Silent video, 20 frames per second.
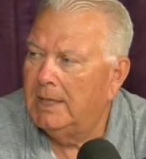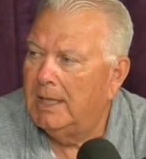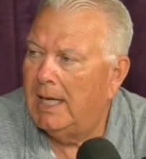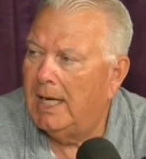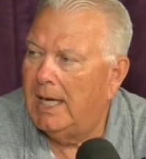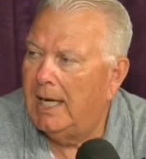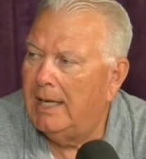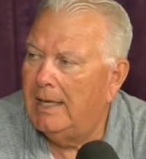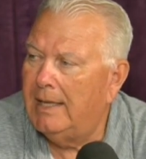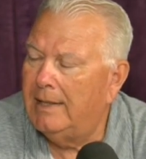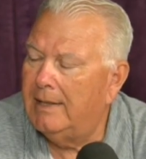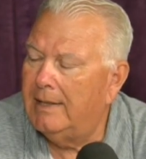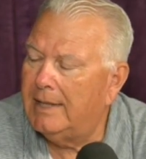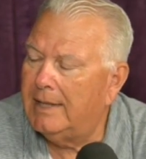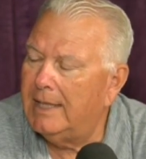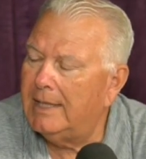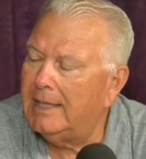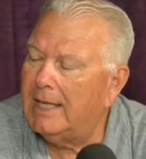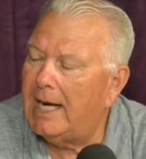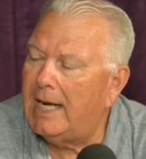And the
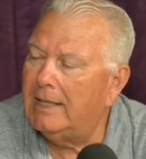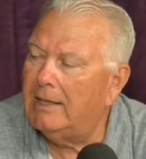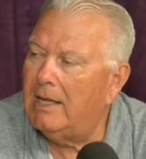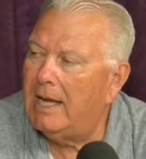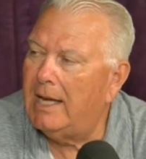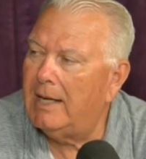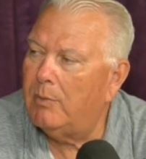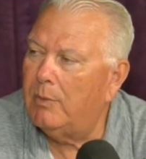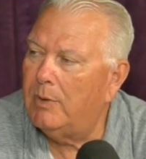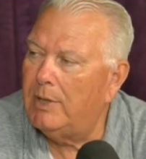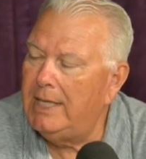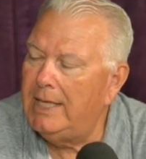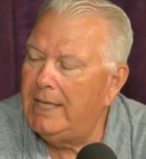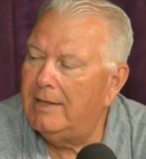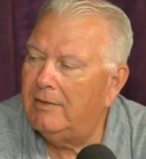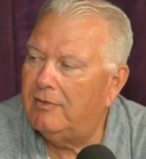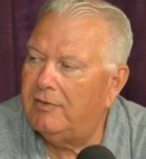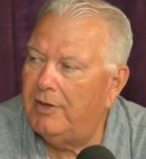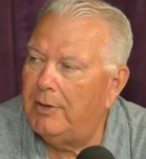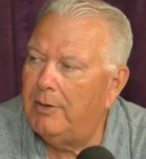thing that I like, when he
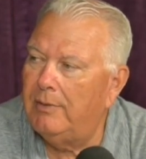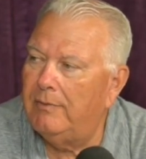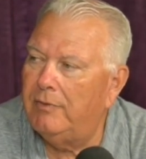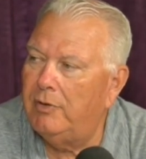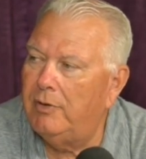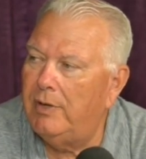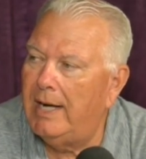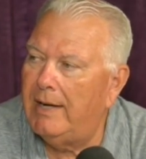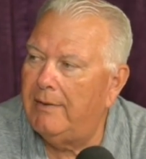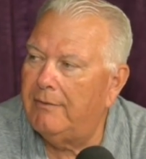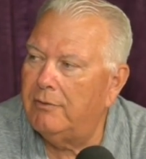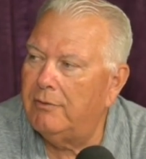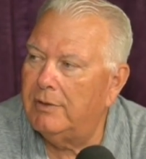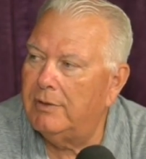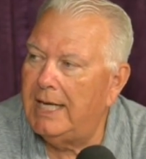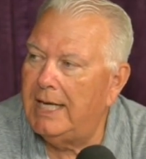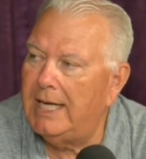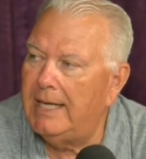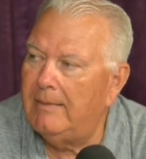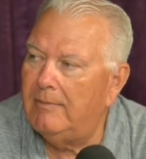gets interviewed after
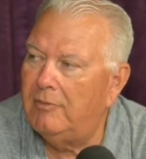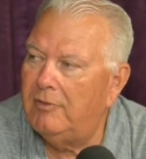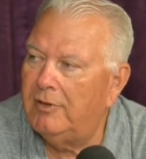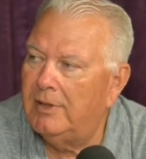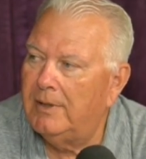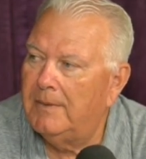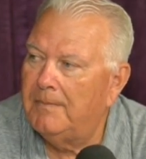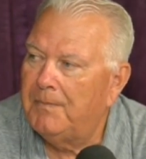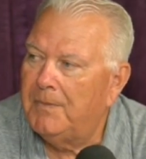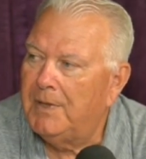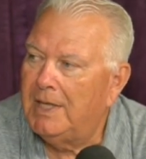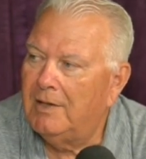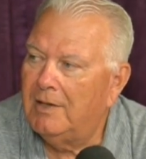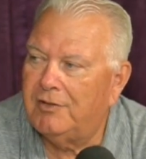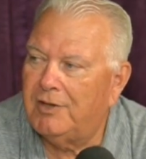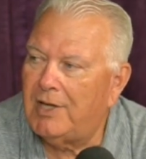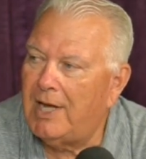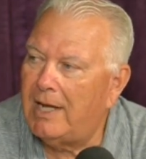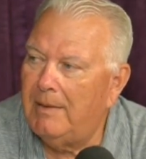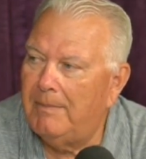games,
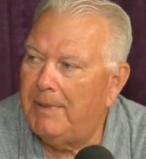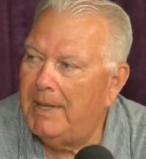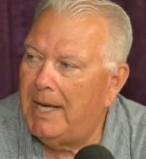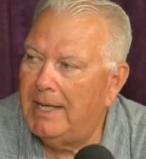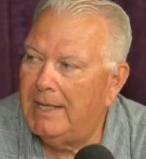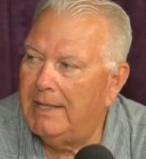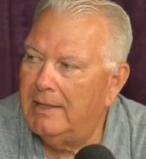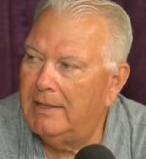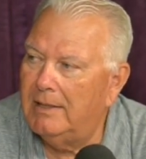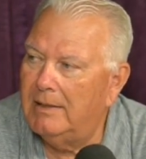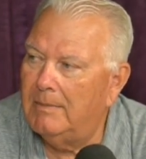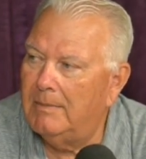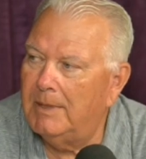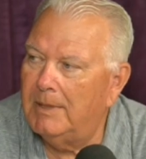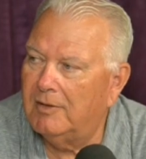it's not about him.